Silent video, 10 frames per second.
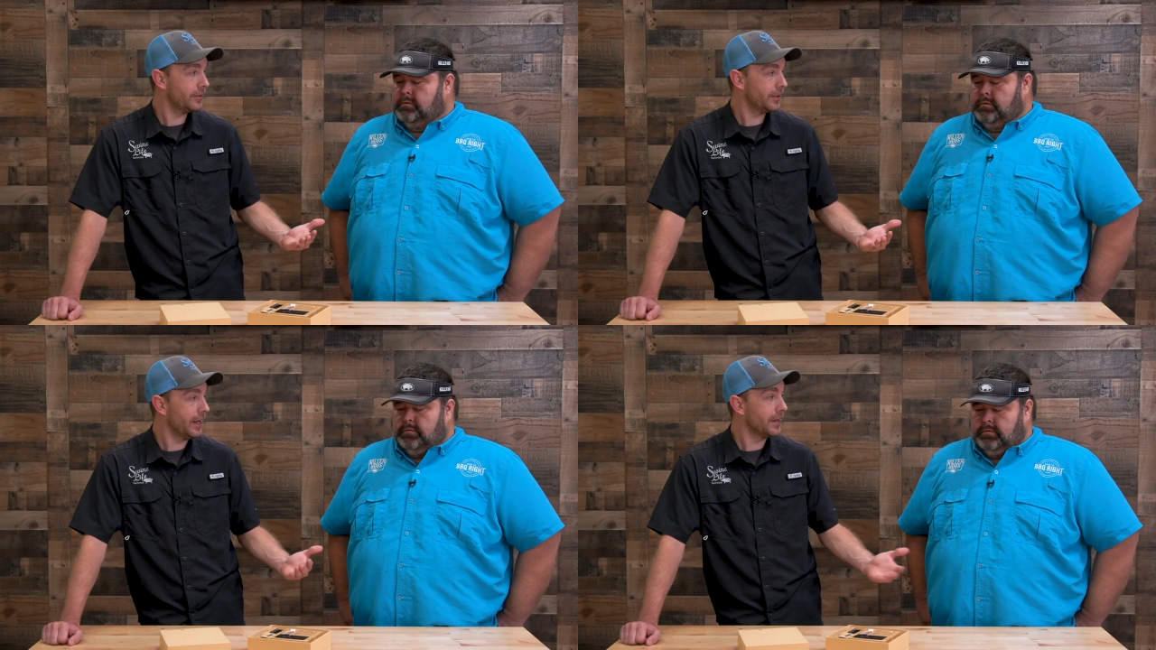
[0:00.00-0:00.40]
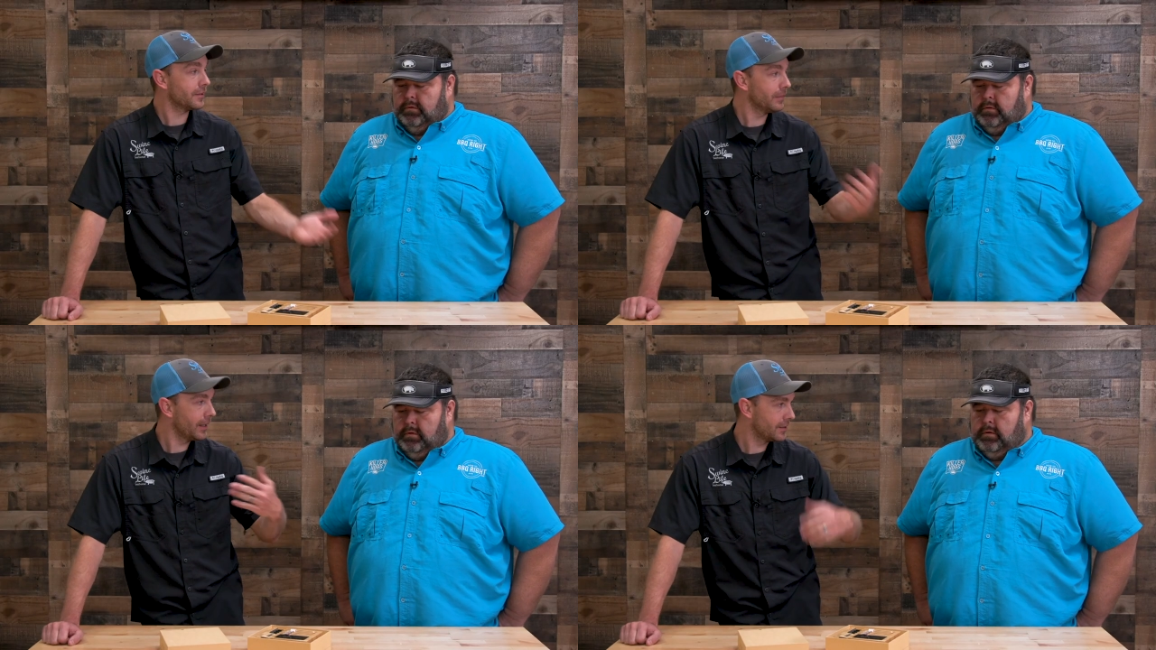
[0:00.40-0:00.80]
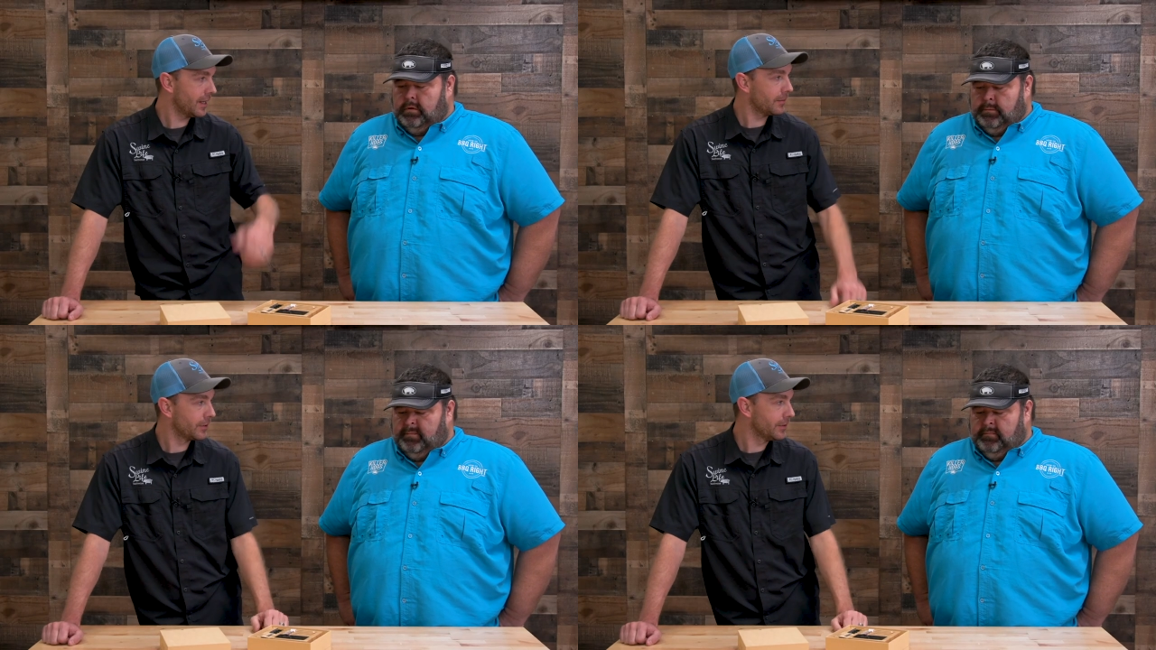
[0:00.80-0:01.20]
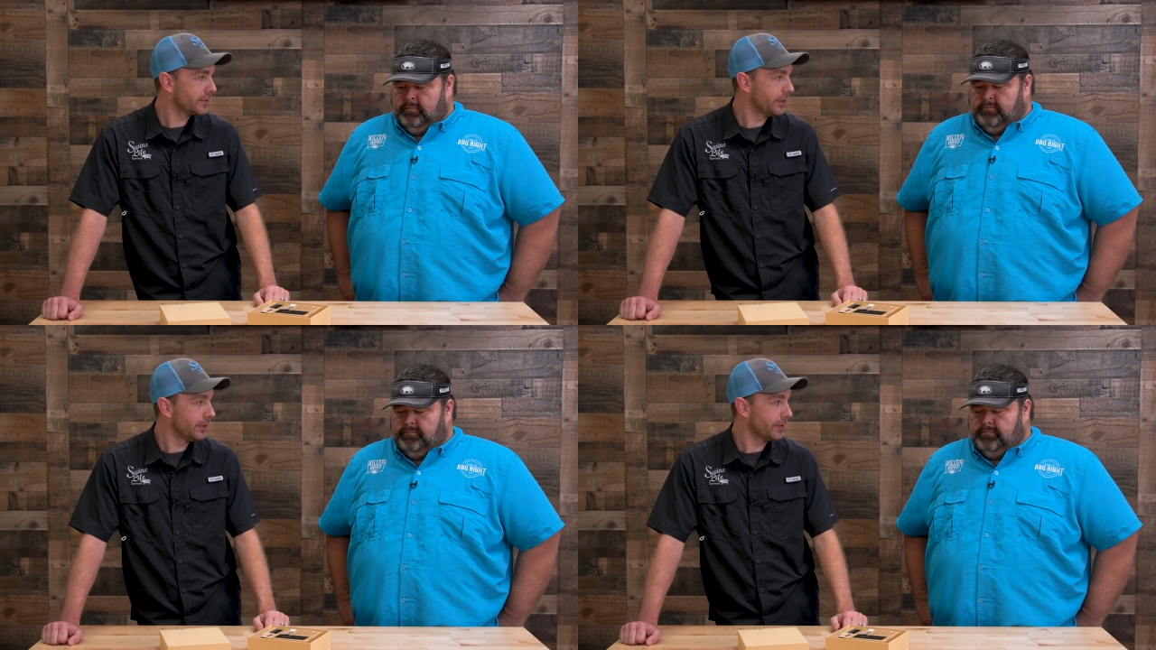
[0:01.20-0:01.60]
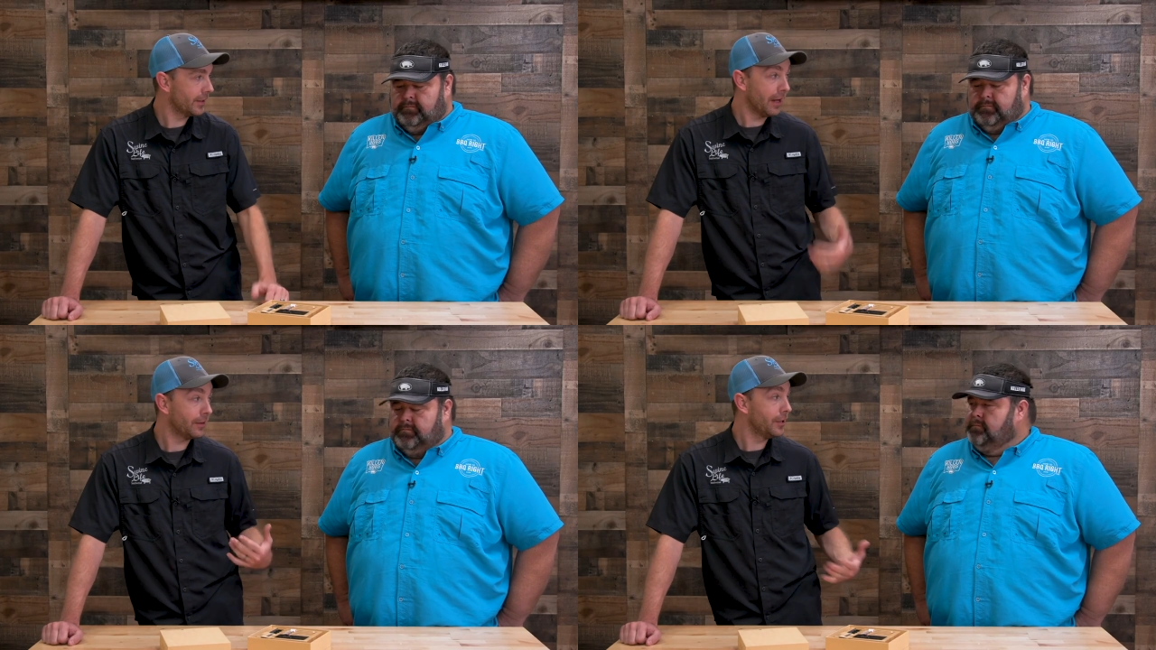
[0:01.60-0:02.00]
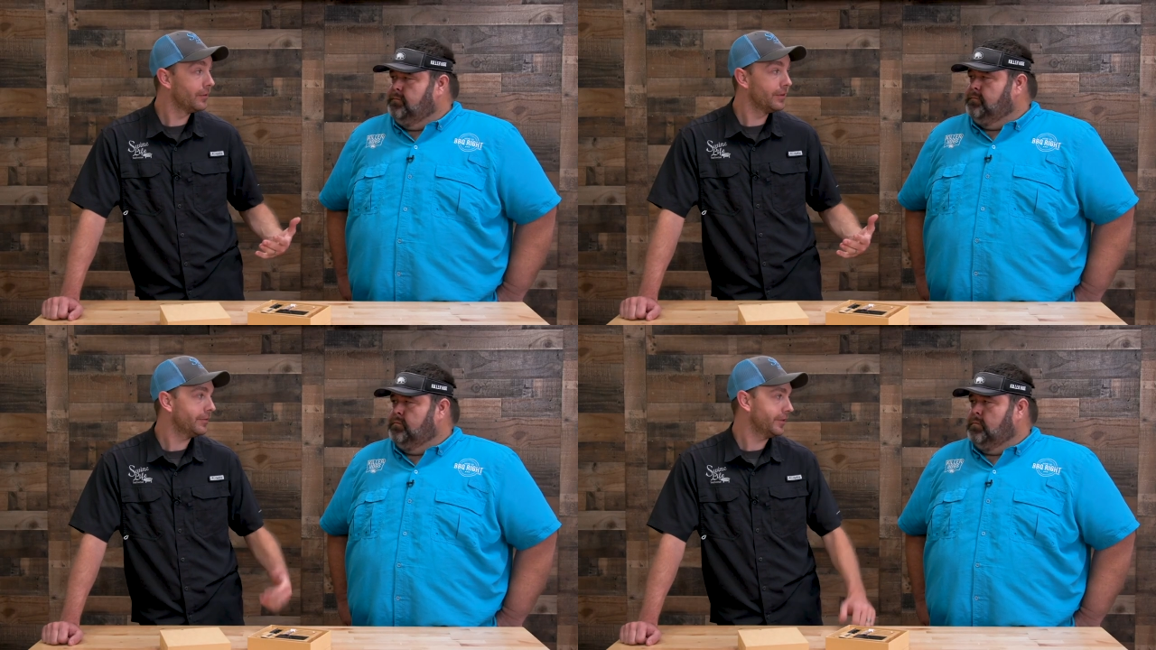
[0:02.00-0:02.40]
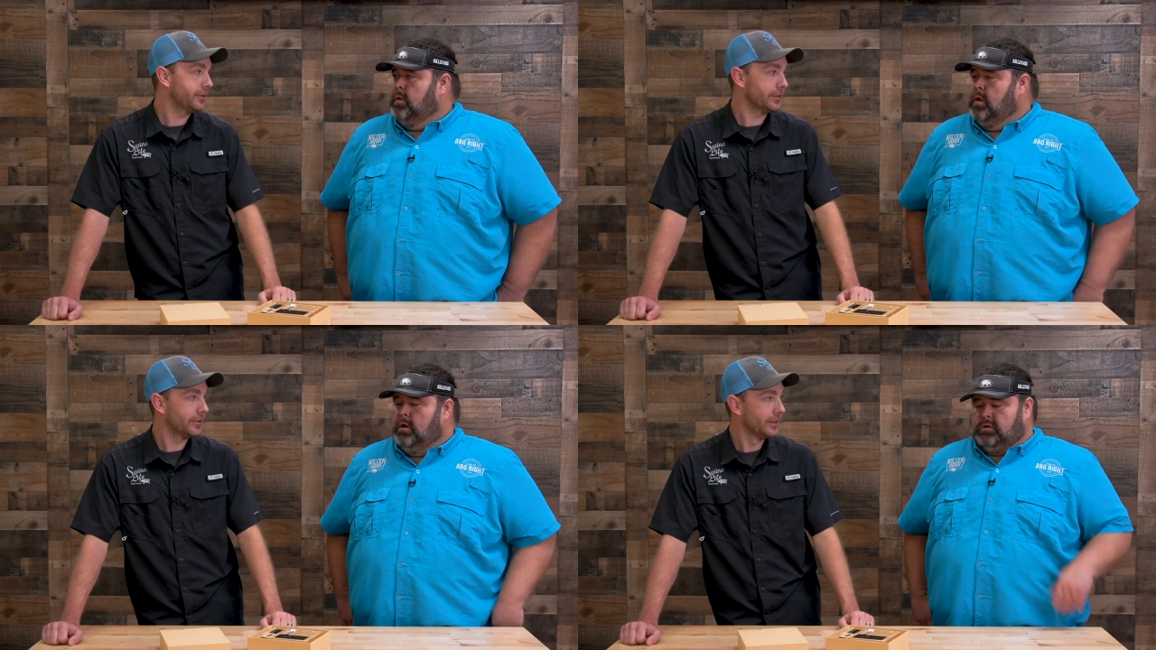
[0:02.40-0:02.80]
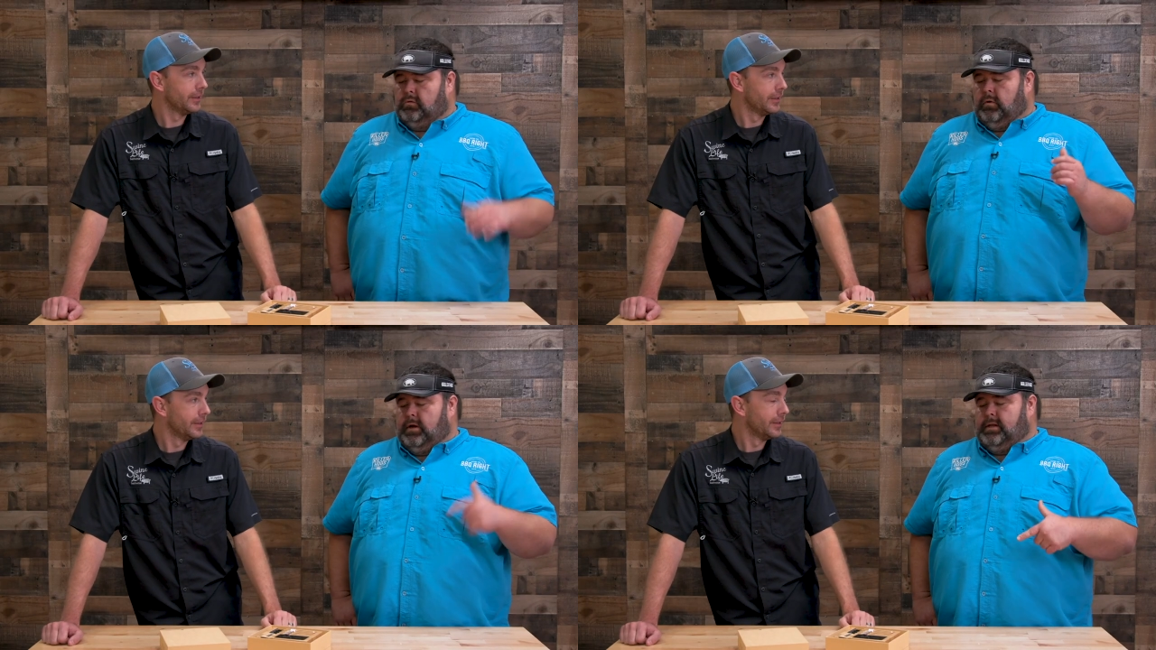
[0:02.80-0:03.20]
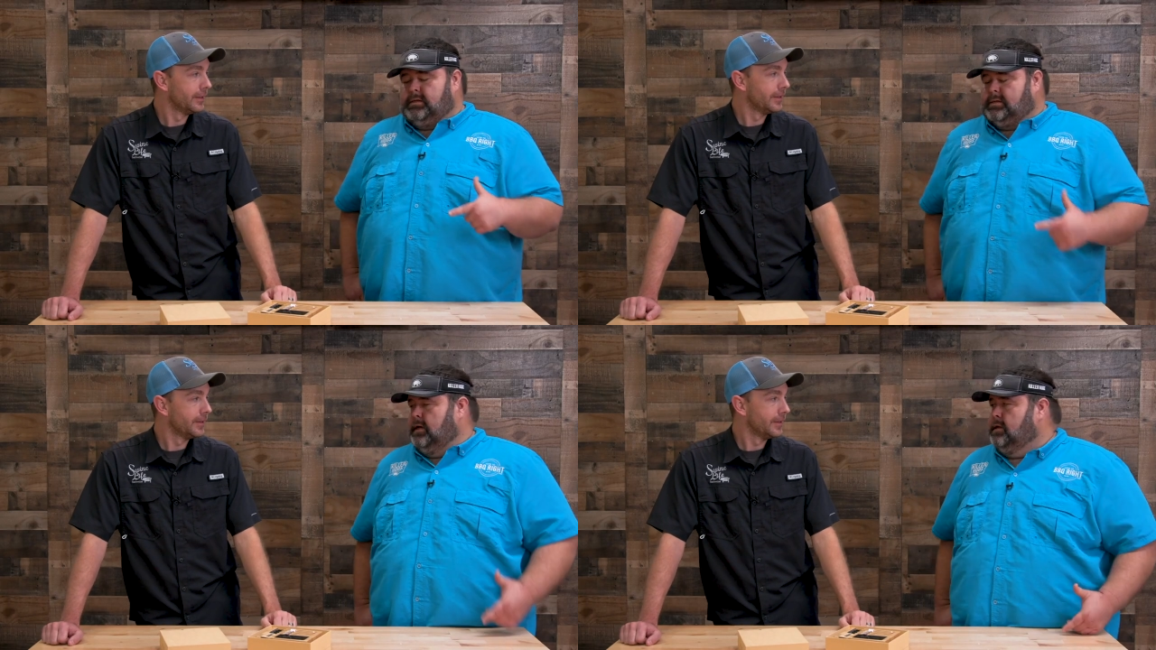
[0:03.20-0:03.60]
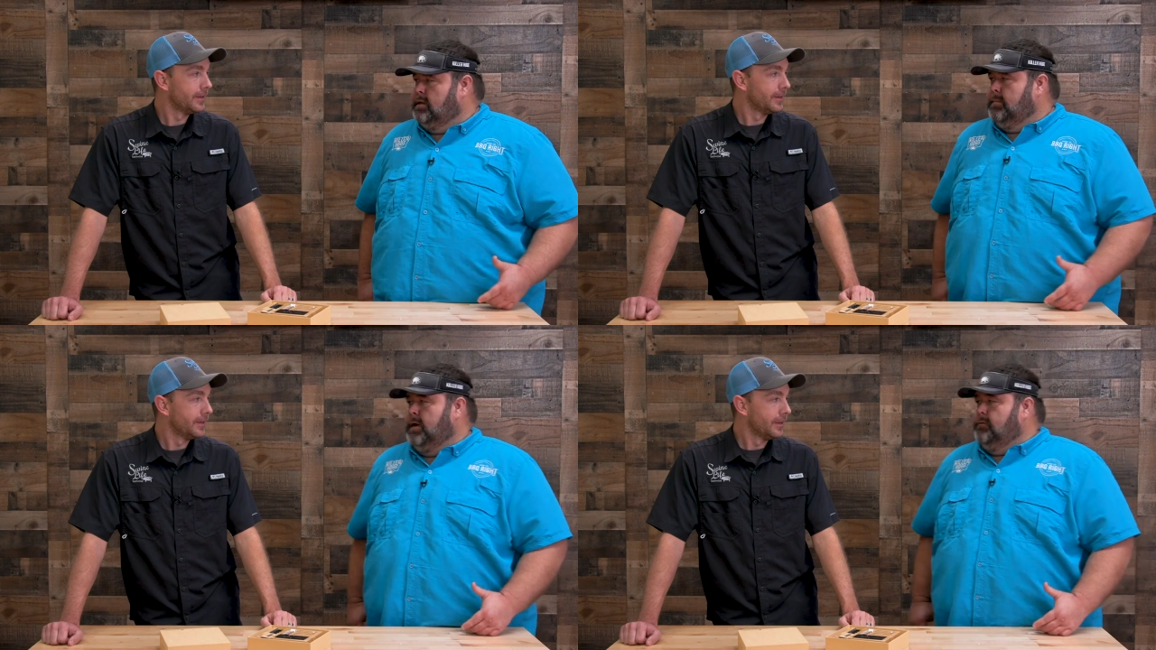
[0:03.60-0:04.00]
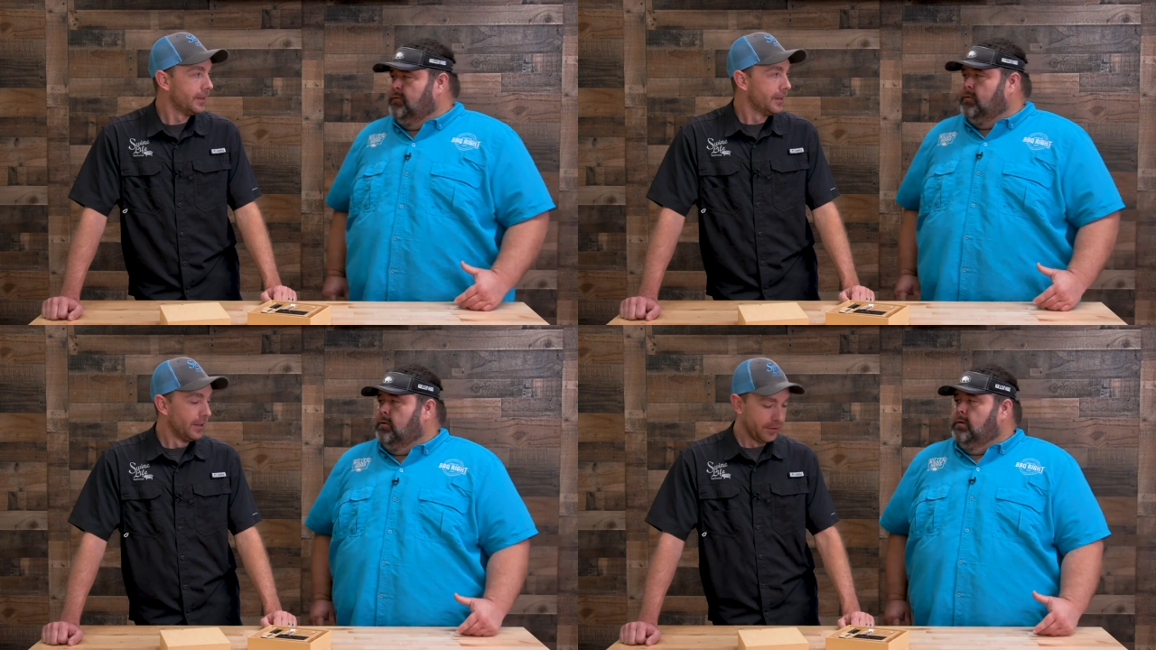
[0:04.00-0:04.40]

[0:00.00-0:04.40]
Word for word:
Speaker 1: you the estimated time till it's done, and I love that feature.
Speaker 2: So what are they selling the MEATER for?